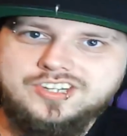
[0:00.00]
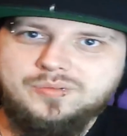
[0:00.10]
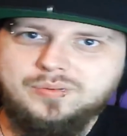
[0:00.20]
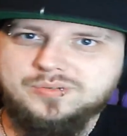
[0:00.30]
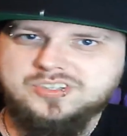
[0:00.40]

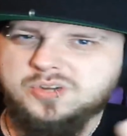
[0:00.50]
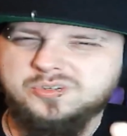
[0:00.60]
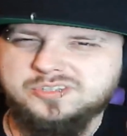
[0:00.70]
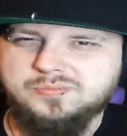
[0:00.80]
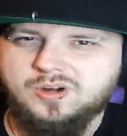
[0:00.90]
and we were so
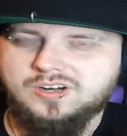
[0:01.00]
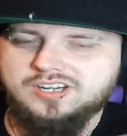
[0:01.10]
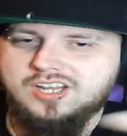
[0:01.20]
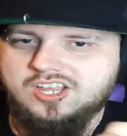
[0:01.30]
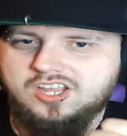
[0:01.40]

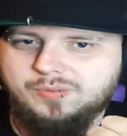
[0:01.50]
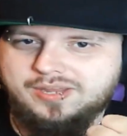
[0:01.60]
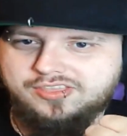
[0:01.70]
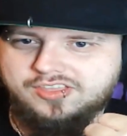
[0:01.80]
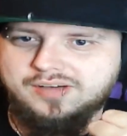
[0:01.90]
smart. We
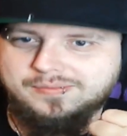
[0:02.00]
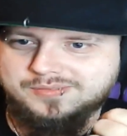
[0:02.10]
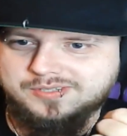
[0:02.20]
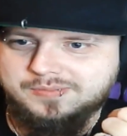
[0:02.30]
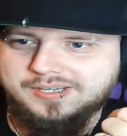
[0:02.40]
had
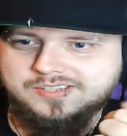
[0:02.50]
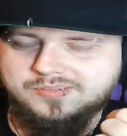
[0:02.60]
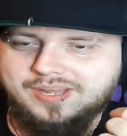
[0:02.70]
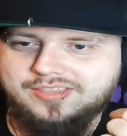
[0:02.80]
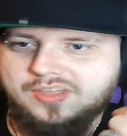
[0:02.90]
thumbs, and because
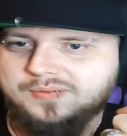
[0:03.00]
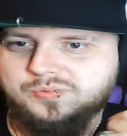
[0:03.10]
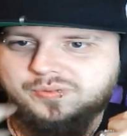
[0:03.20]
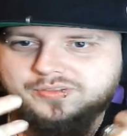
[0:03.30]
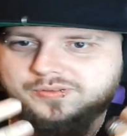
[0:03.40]
we had thumbs,
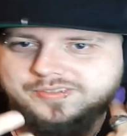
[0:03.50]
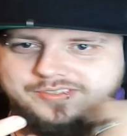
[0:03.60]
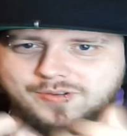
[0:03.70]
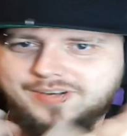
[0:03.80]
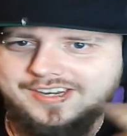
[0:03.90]
we went through the
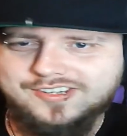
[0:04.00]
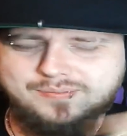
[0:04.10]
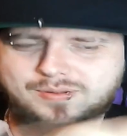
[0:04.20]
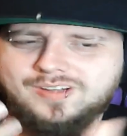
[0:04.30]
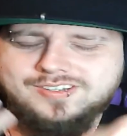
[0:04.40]
Stone Age, the
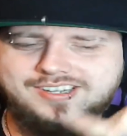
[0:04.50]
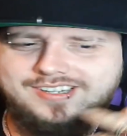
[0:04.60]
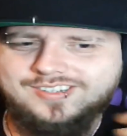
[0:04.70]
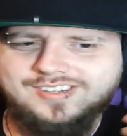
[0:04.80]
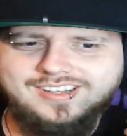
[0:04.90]
Bronze
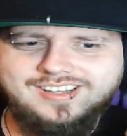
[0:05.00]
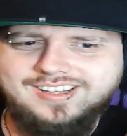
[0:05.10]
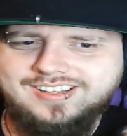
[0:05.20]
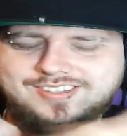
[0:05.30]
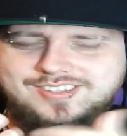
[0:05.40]
Age,
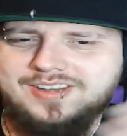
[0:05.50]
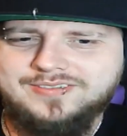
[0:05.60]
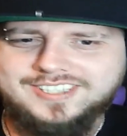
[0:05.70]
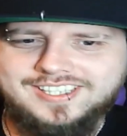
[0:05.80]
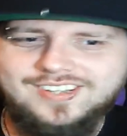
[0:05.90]
just
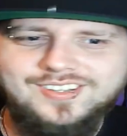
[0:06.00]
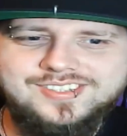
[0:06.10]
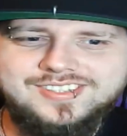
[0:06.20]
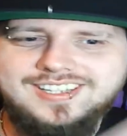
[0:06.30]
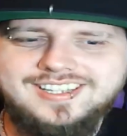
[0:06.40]
everything
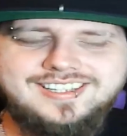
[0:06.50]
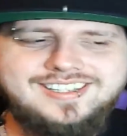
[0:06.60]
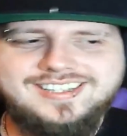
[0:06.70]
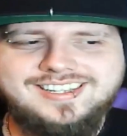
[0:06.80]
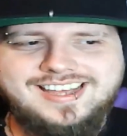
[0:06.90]
else.
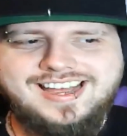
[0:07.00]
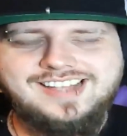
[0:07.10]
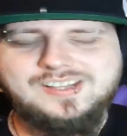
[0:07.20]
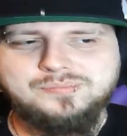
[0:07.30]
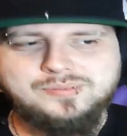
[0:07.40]

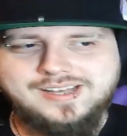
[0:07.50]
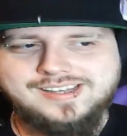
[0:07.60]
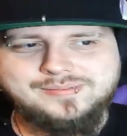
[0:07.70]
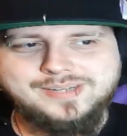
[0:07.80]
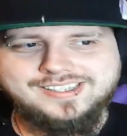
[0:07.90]
I don't buy
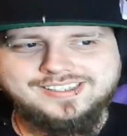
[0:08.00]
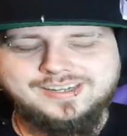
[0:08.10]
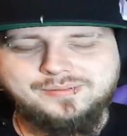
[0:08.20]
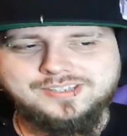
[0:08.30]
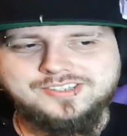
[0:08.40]
it, man,
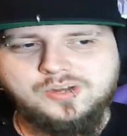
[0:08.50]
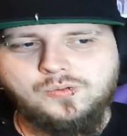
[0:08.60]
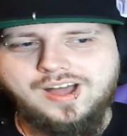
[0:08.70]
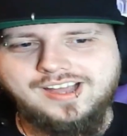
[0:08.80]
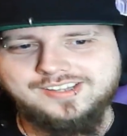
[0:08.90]
and I'm going to tell you
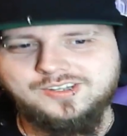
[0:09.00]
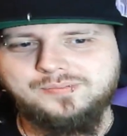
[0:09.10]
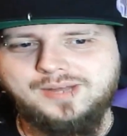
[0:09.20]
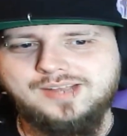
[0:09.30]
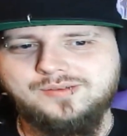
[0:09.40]
why I don't
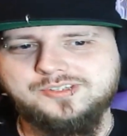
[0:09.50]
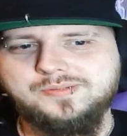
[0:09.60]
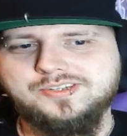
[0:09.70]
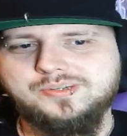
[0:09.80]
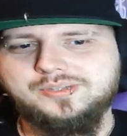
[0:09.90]
buy it,
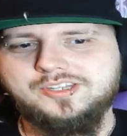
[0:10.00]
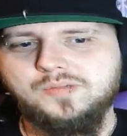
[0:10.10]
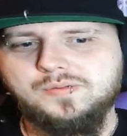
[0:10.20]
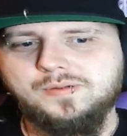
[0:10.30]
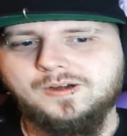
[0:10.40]
especially with the
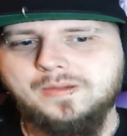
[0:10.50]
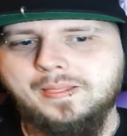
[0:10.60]
human part.